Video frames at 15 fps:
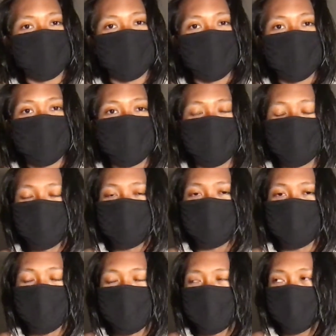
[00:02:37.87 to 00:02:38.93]
this show,
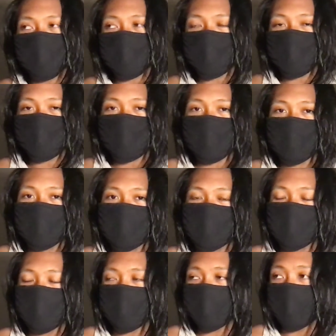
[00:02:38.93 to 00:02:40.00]
or stuff
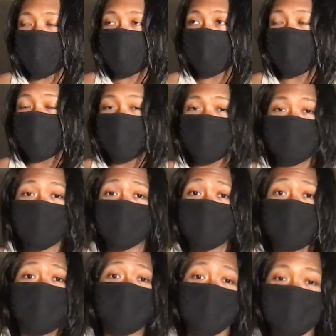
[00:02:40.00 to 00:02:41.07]
like that. I want to sit
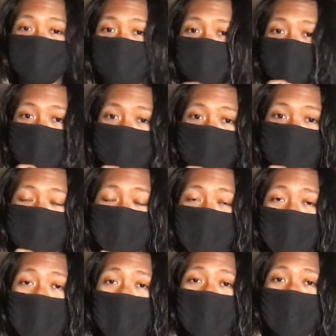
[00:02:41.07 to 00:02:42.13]
down and talk about
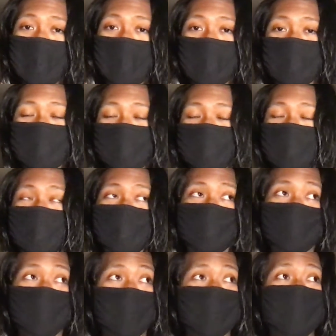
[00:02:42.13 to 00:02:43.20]
existential
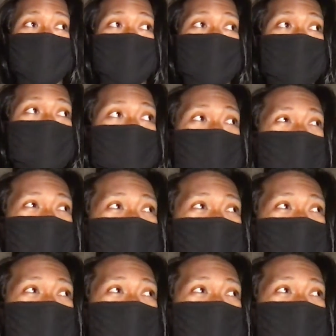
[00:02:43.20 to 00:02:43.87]
crisis. I want to